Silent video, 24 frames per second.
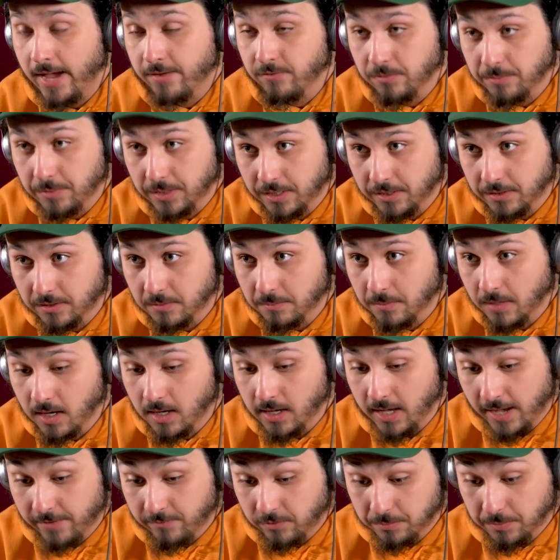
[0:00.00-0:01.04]

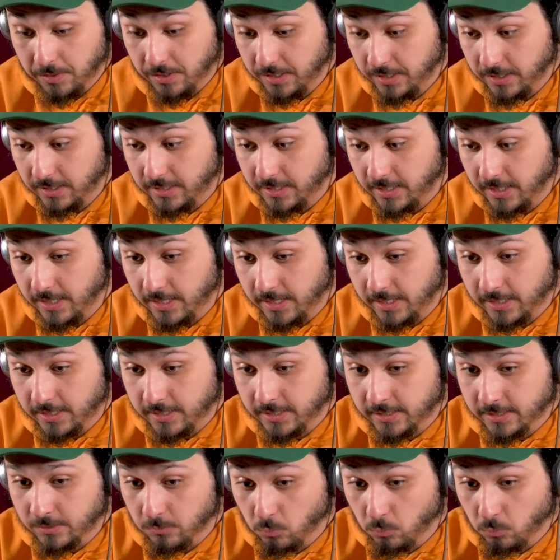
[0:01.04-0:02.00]
everybody getting,